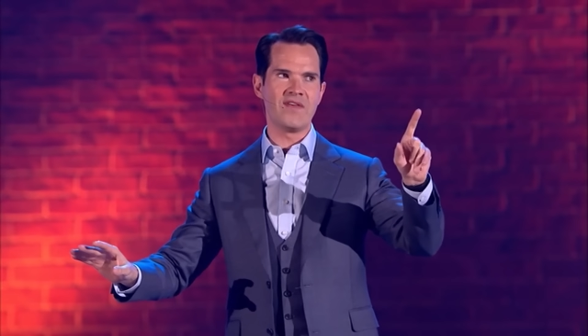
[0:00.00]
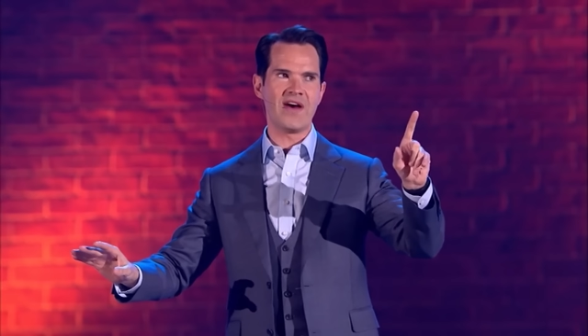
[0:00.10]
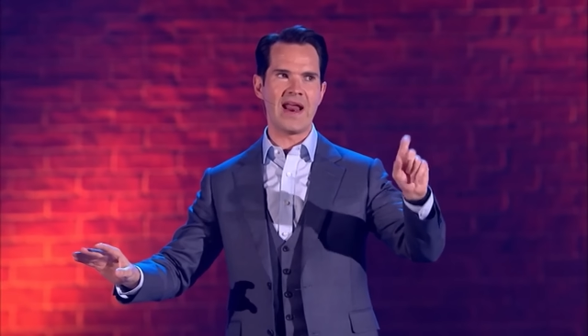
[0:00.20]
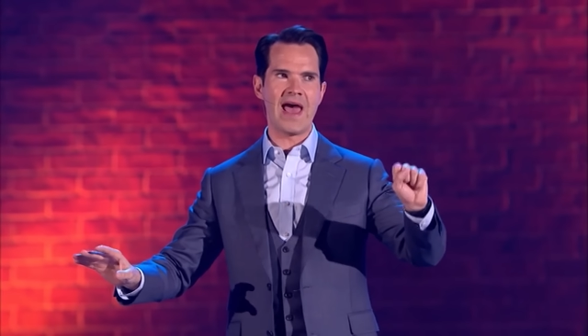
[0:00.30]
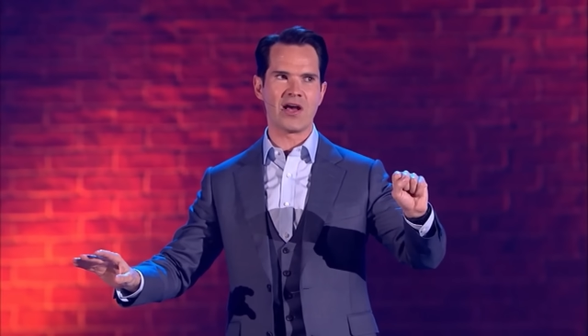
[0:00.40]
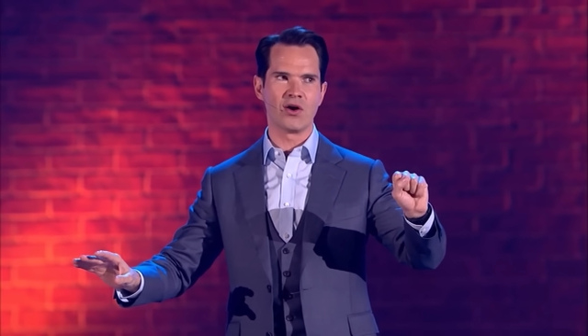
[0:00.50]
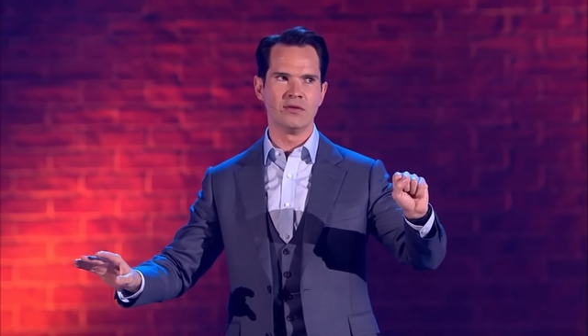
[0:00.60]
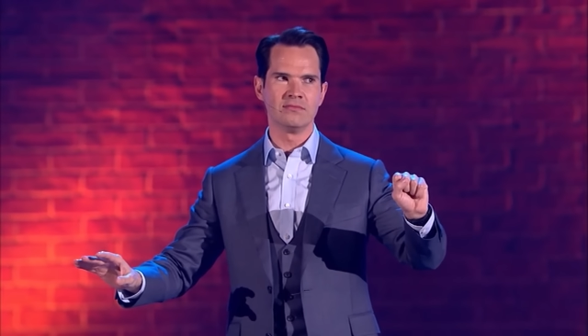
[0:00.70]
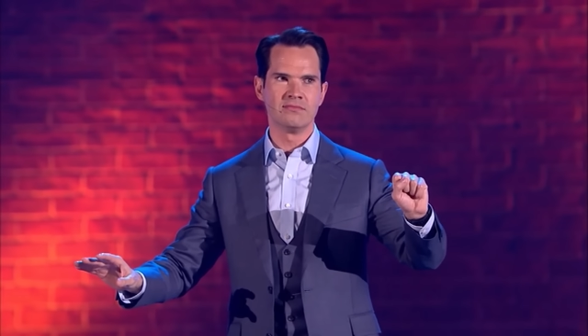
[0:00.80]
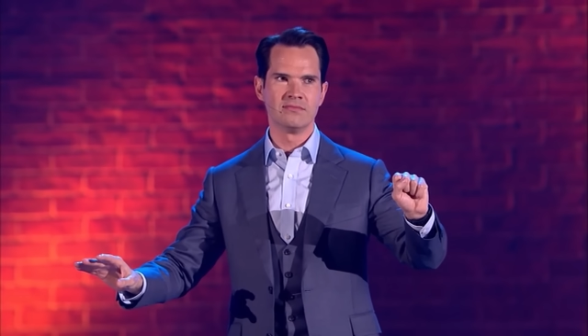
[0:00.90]
We've had a
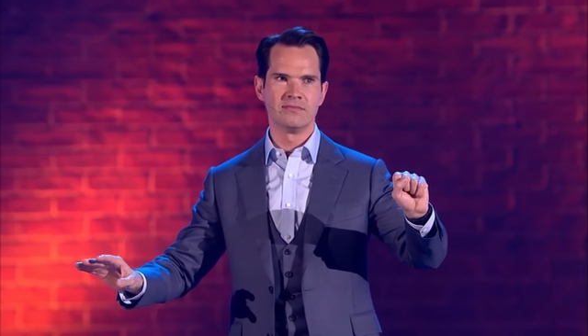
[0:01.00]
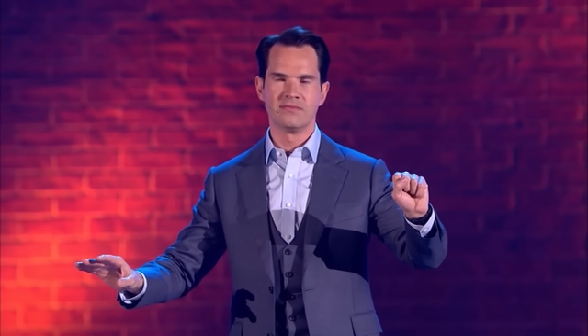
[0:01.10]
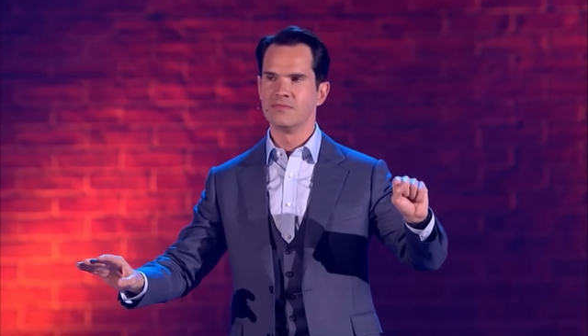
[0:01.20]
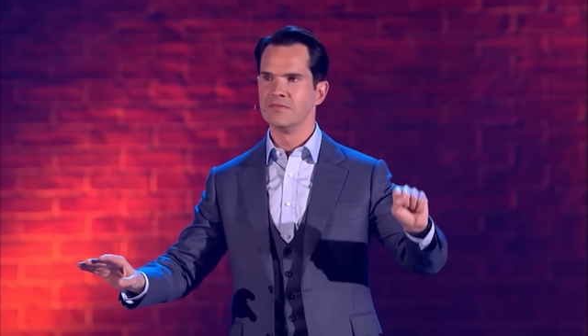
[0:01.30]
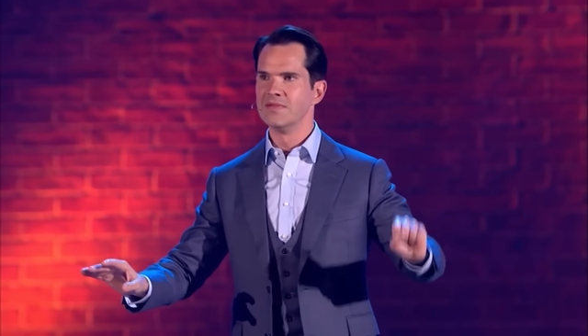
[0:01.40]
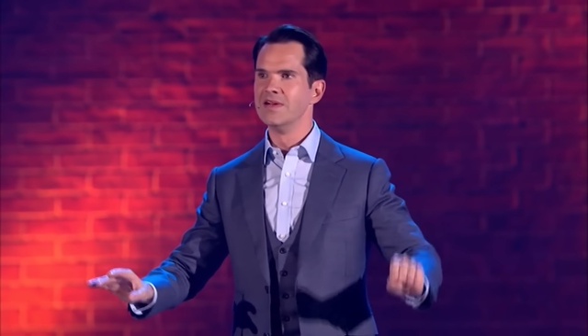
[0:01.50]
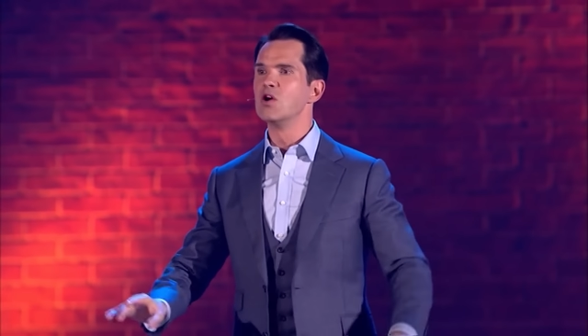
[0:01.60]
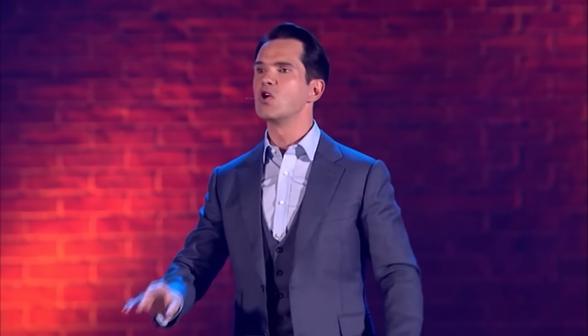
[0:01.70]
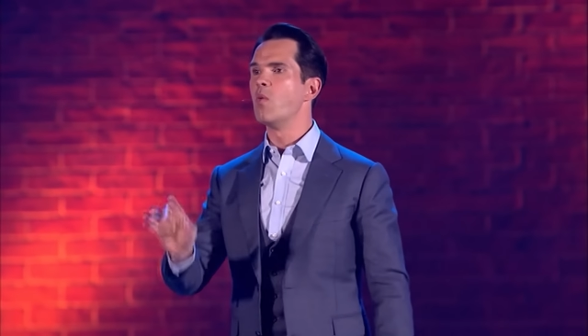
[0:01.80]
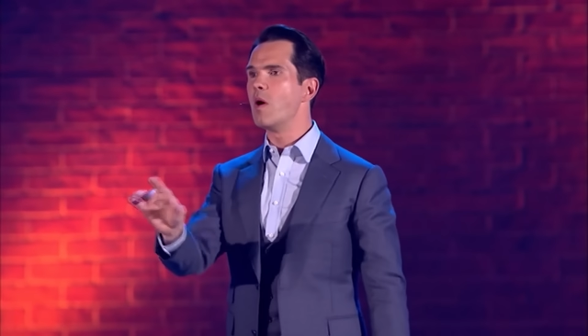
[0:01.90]
heckle. Go on,